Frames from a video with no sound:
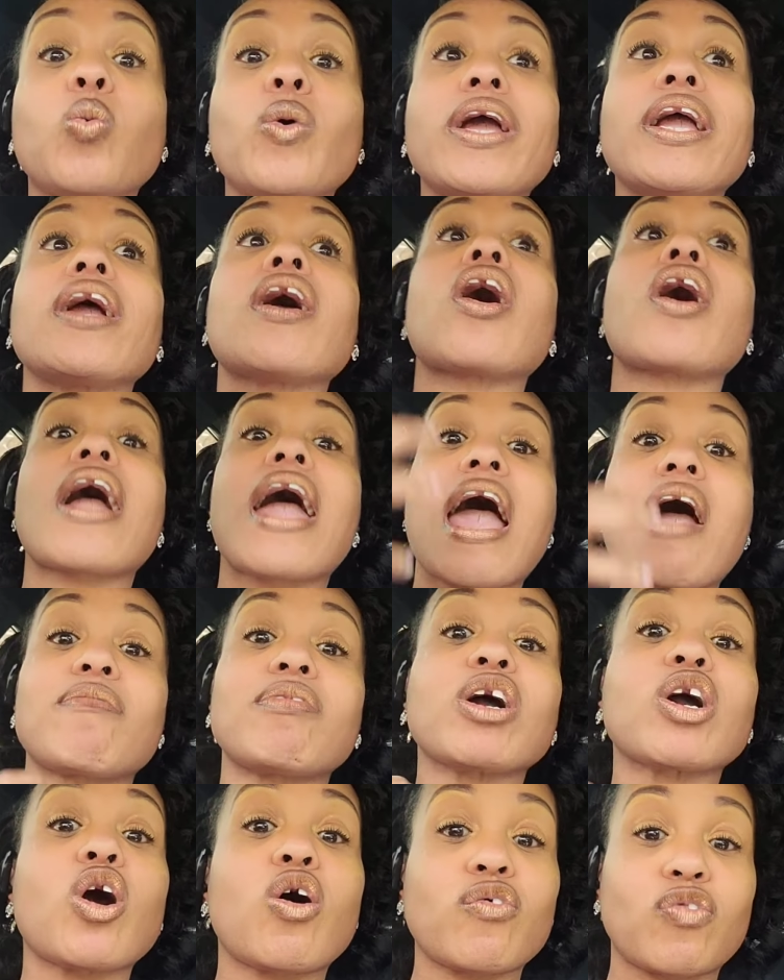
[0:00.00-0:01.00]
we are having
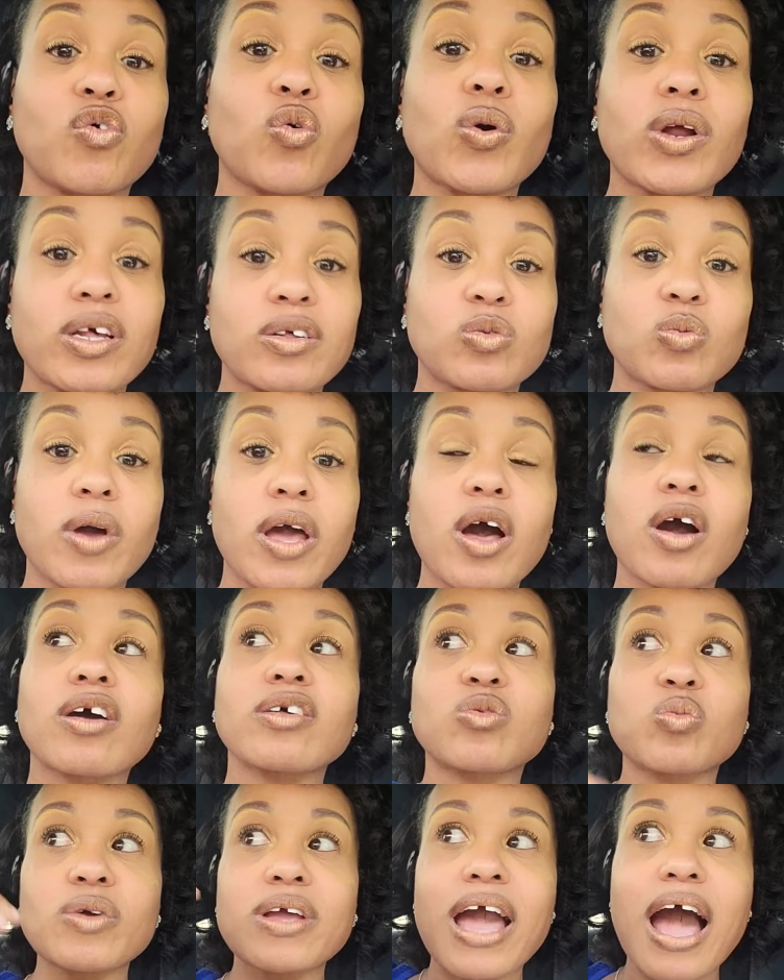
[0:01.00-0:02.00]
to go through it as well,
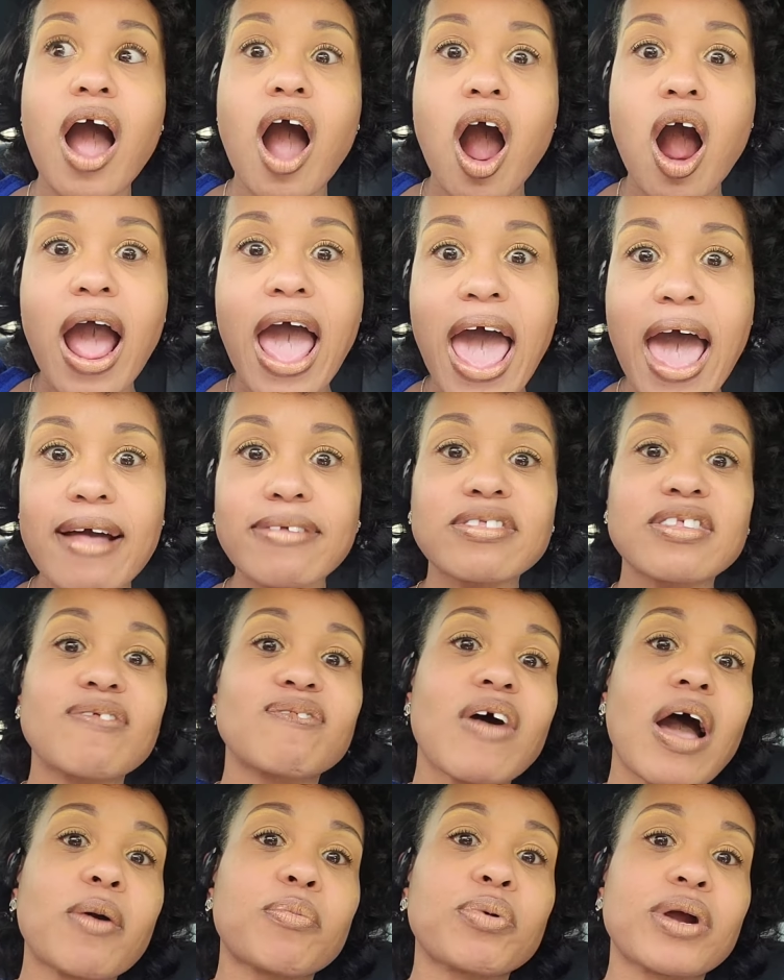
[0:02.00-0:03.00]
because we have to
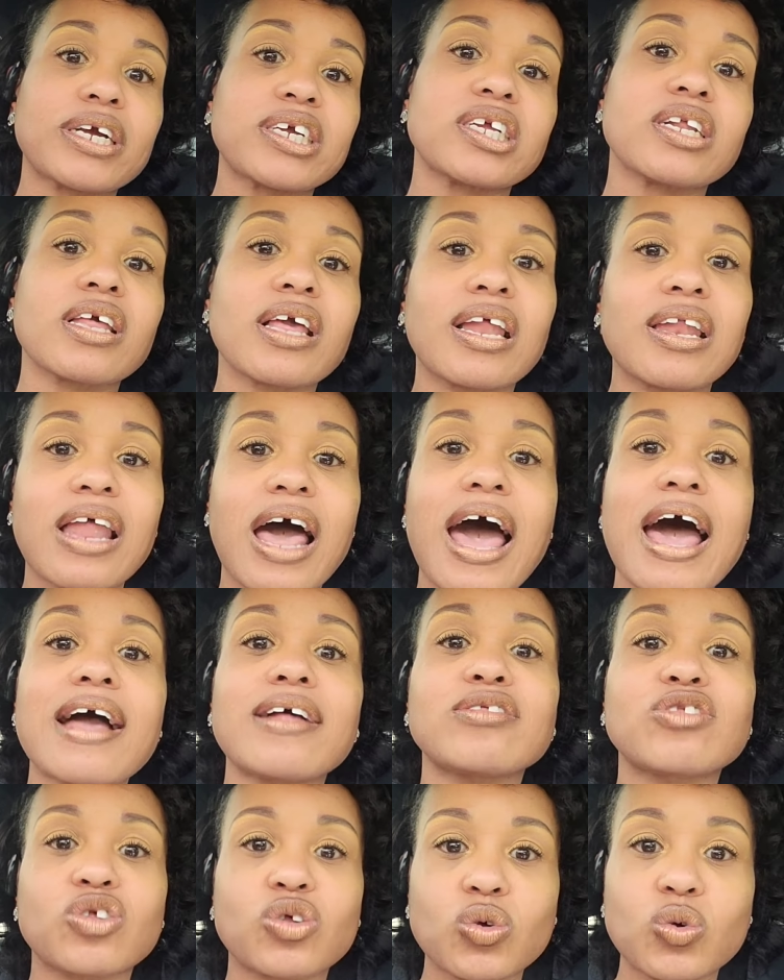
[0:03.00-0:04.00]
vibrationally
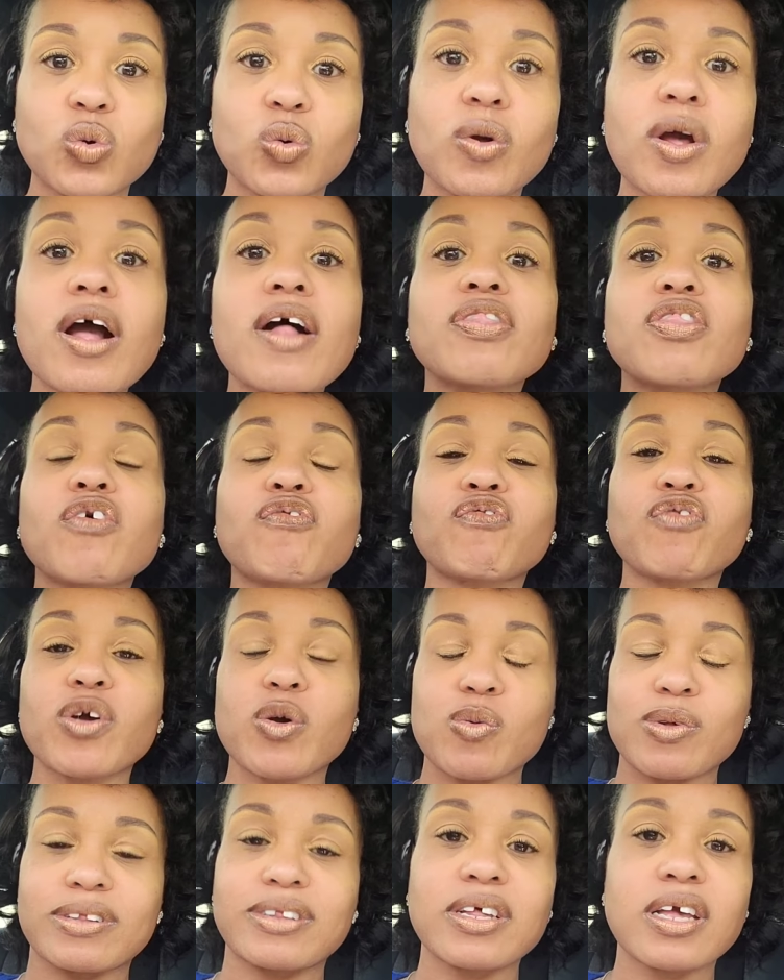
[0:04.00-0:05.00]
align to the
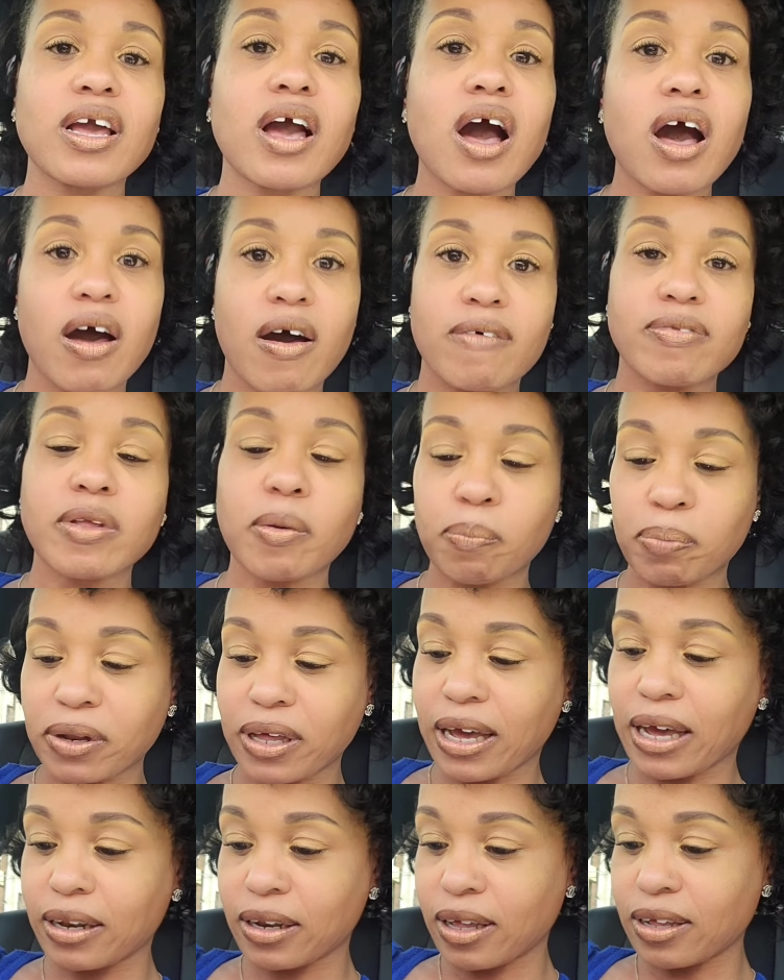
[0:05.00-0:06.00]
frequency of the
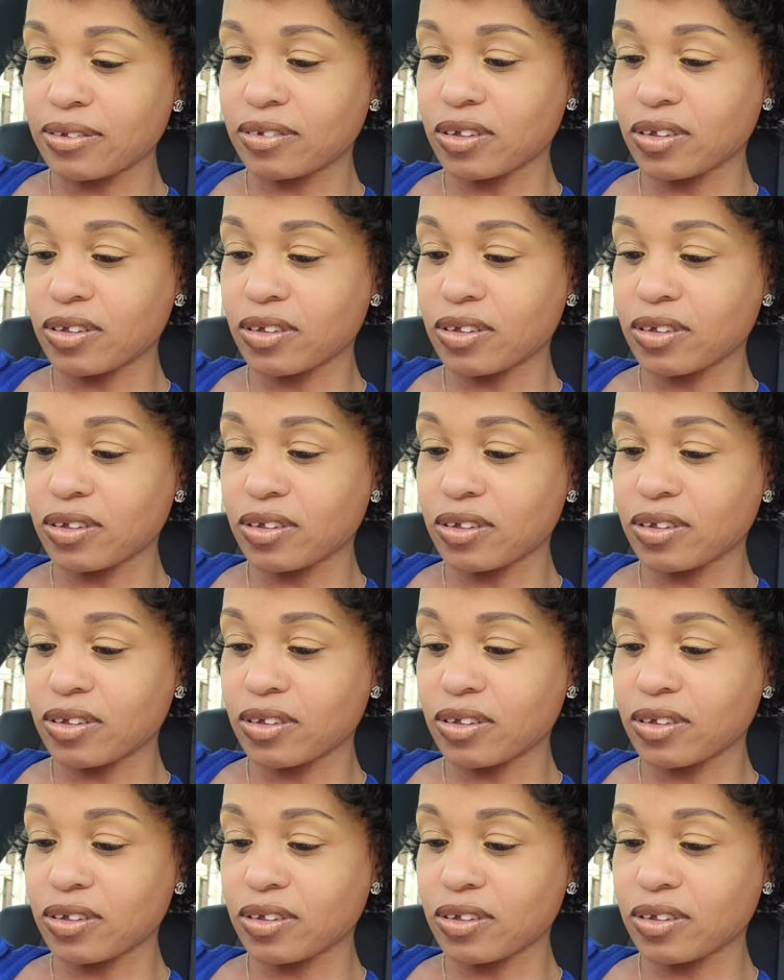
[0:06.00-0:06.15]
planet.